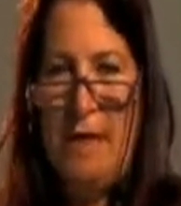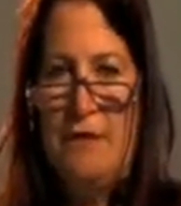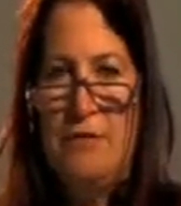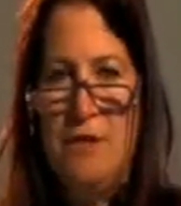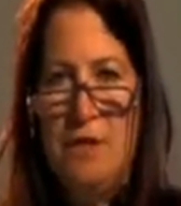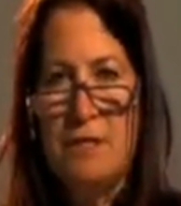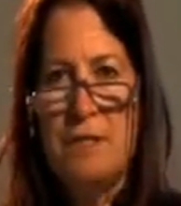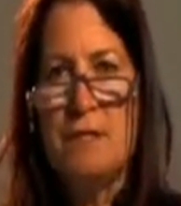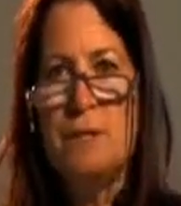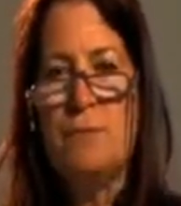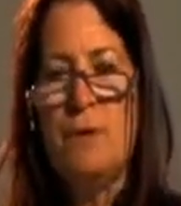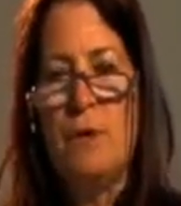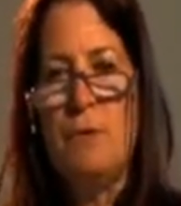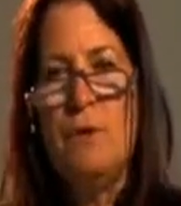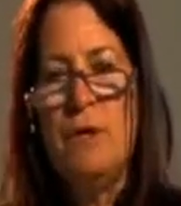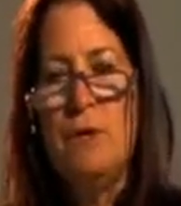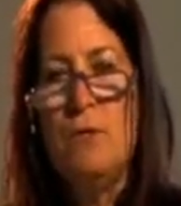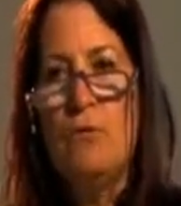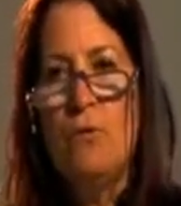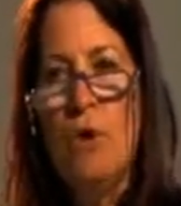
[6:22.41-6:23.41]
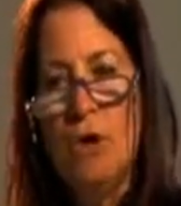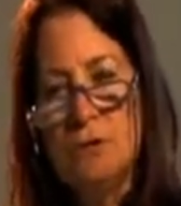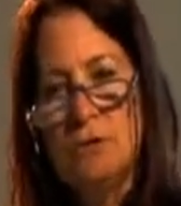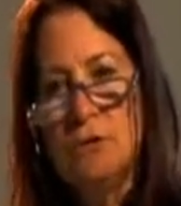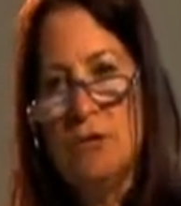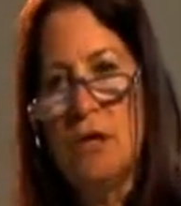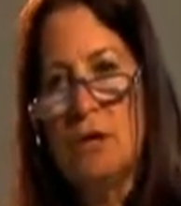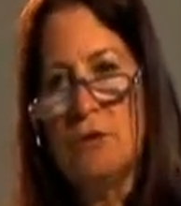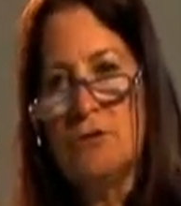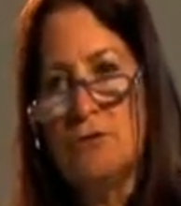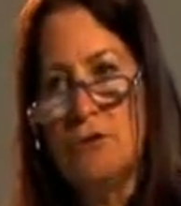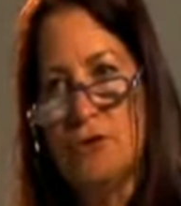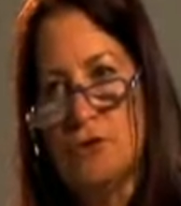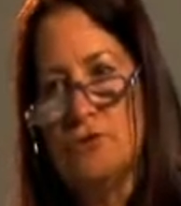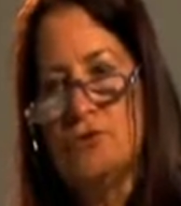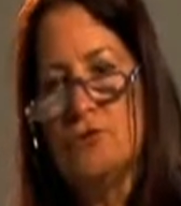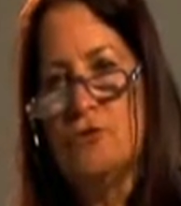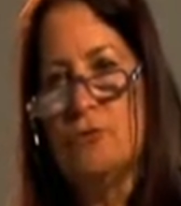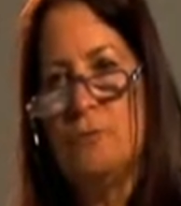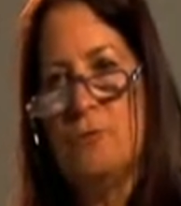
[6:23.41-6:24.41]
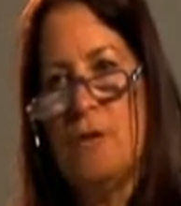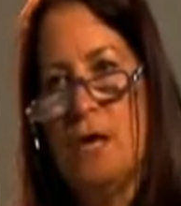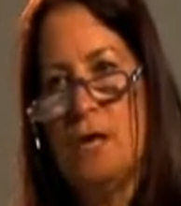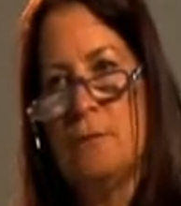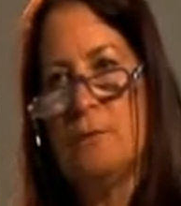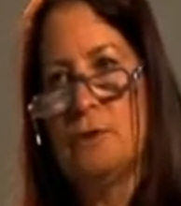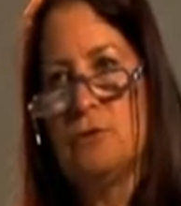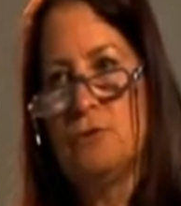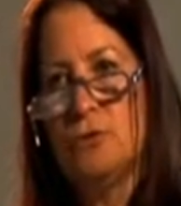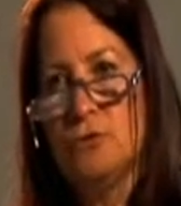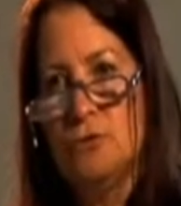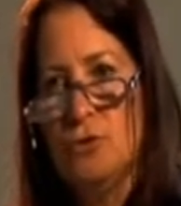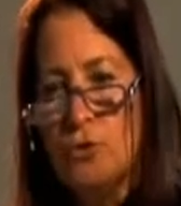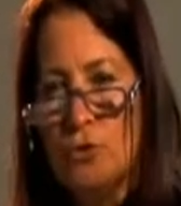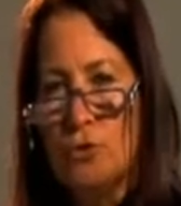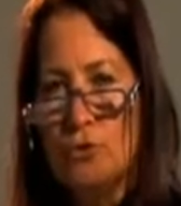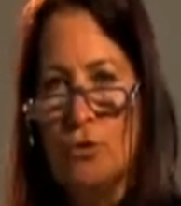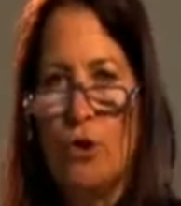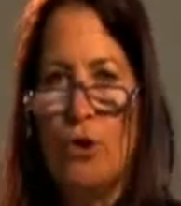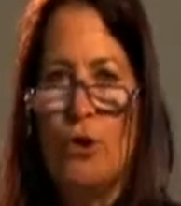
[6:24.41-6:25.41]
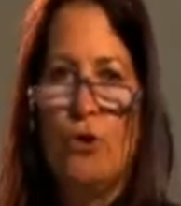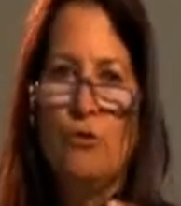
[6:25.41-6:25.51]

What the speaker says: This is what we want our students to be able to do,